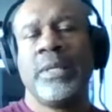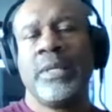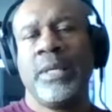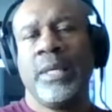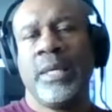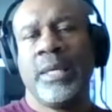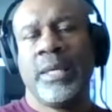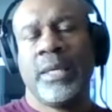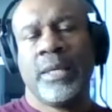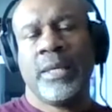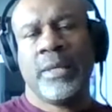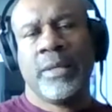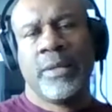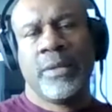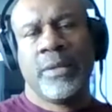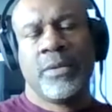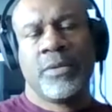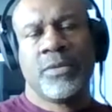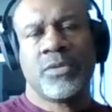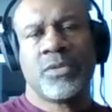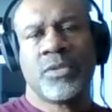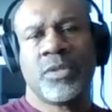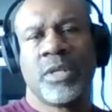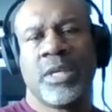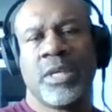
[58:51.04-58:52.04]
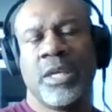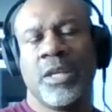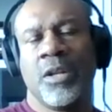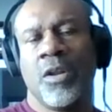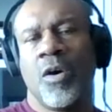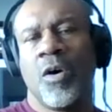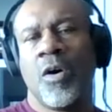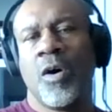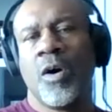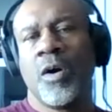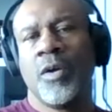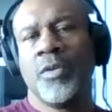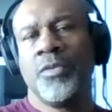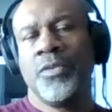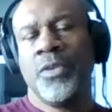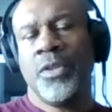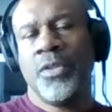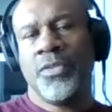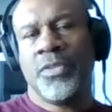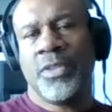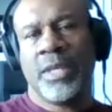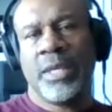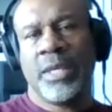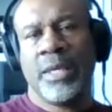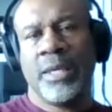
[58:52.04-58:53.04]
is to get on
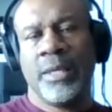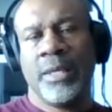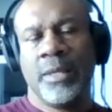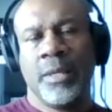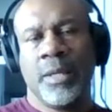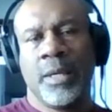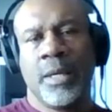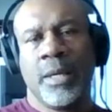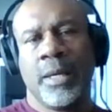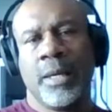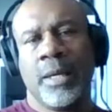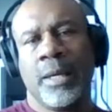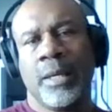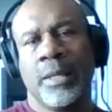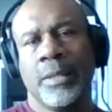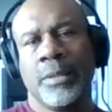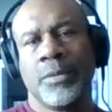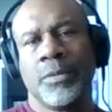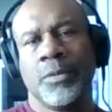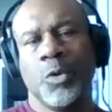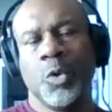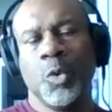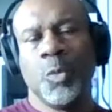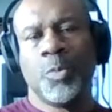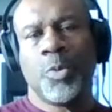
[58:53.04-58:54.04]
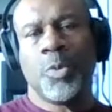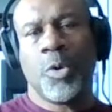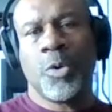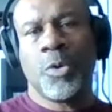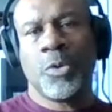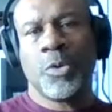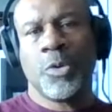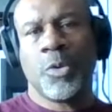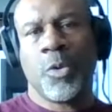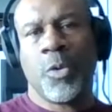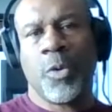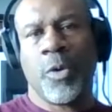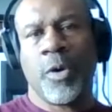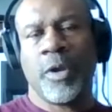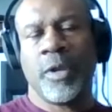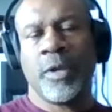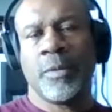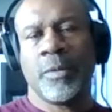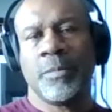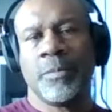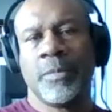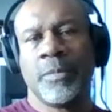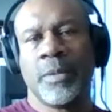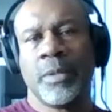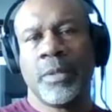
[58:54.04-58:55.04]
the Newport and
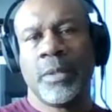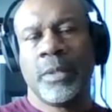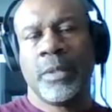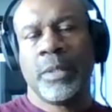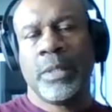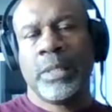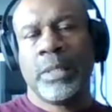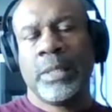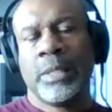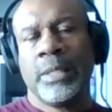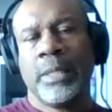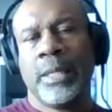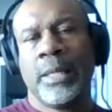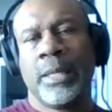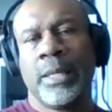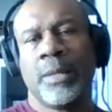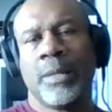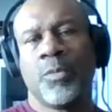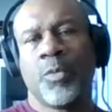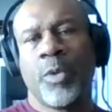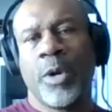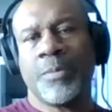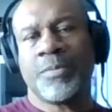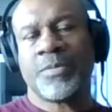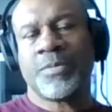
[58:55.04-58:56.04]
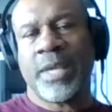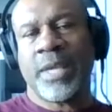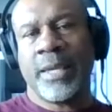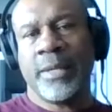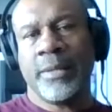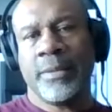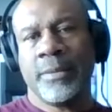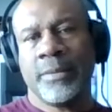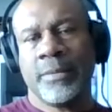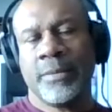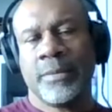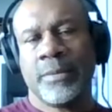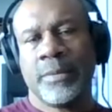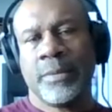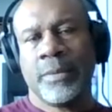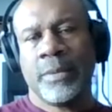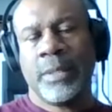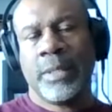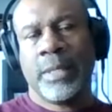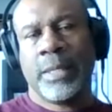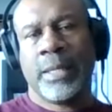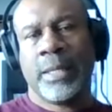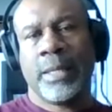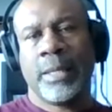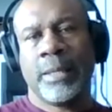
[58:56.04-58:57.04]
Aquarium website
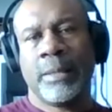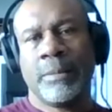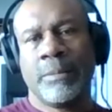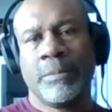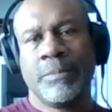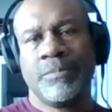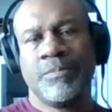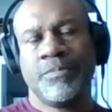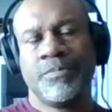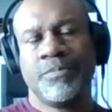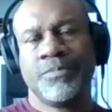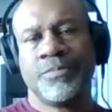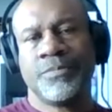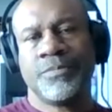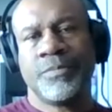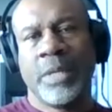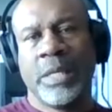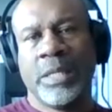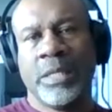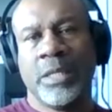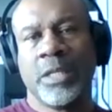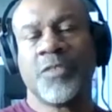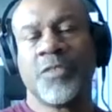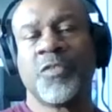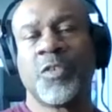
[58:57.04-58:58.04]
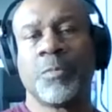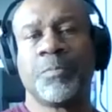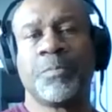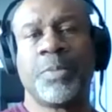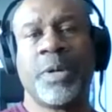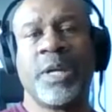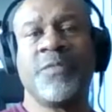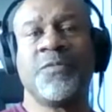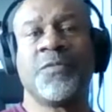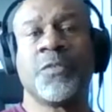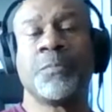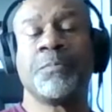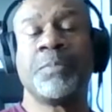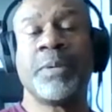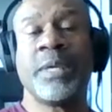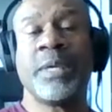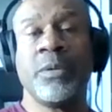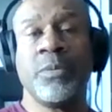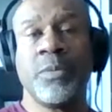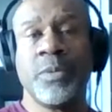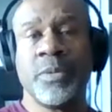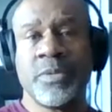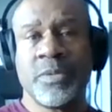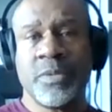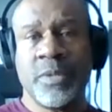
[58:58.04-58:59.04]
and look for Putt for
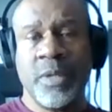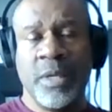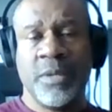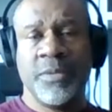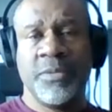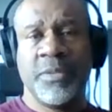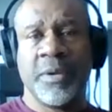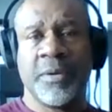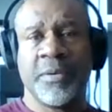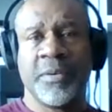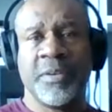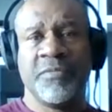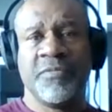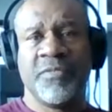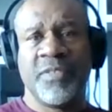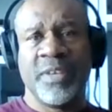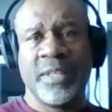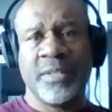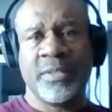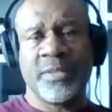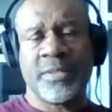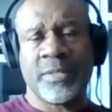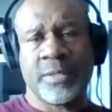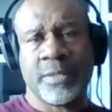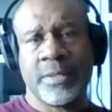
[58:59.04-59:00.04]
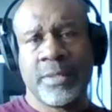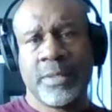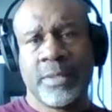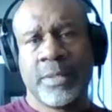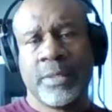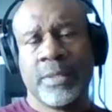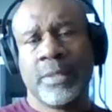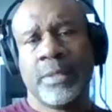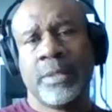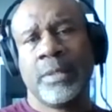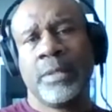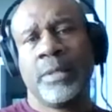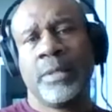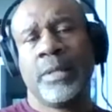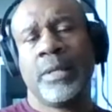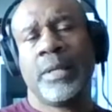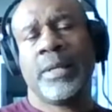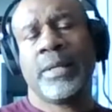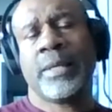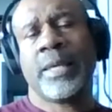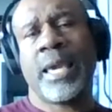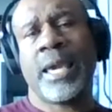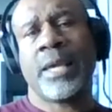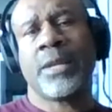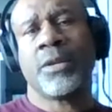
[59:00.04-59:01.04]
Penguins in their events
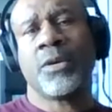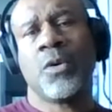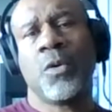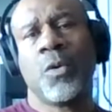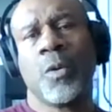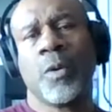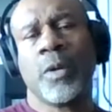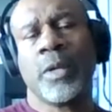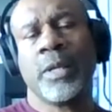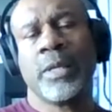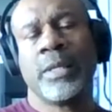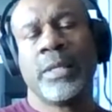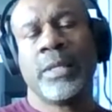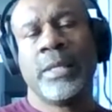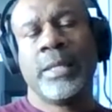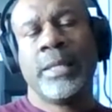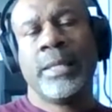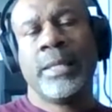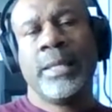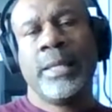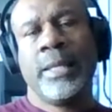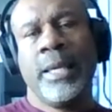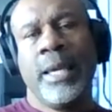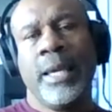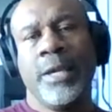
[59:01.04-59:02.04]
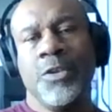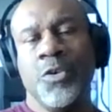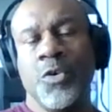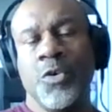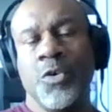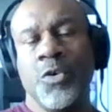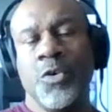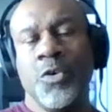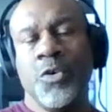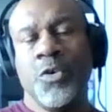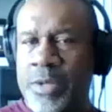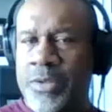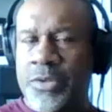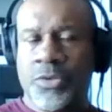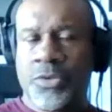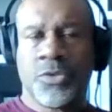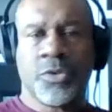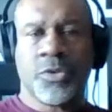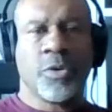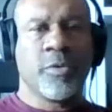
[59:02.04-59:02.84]
category. And you can register